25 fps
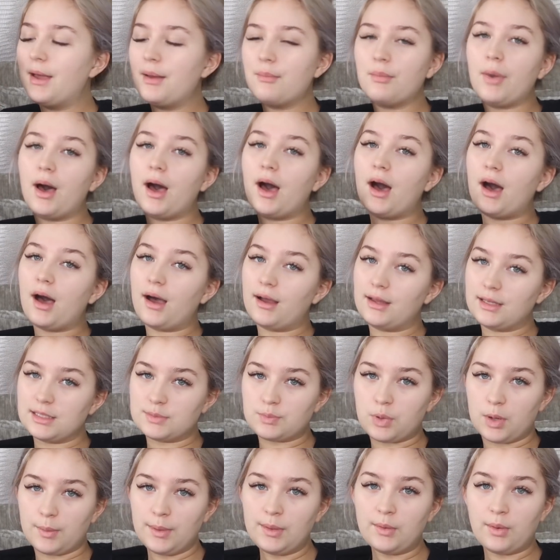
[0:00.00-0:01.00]
but it's
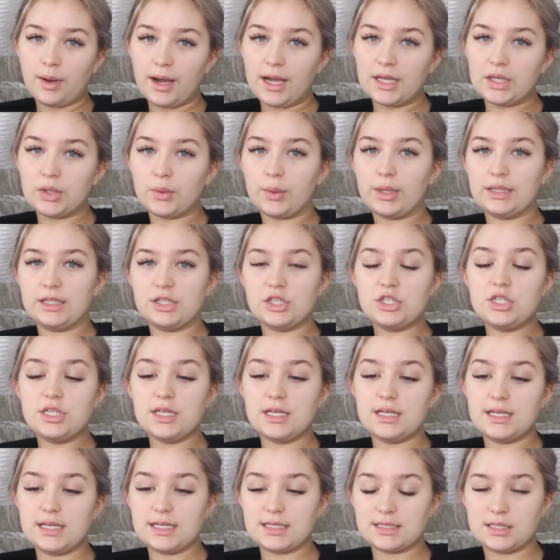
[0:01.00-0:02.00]
probably quite annoying that
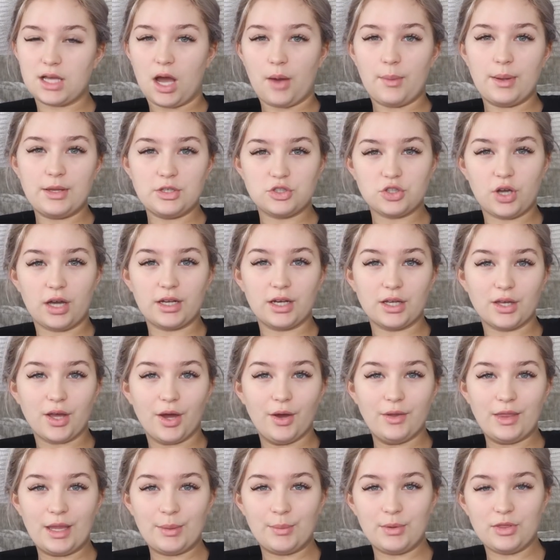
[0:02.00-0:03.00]
she is trying to
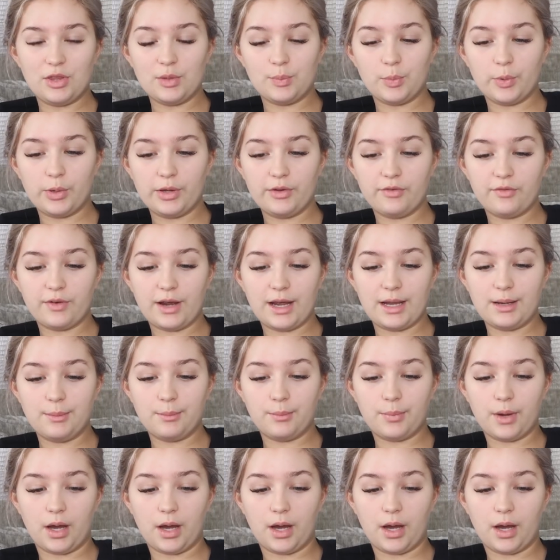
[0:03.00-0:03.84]
go there with your boyfriend,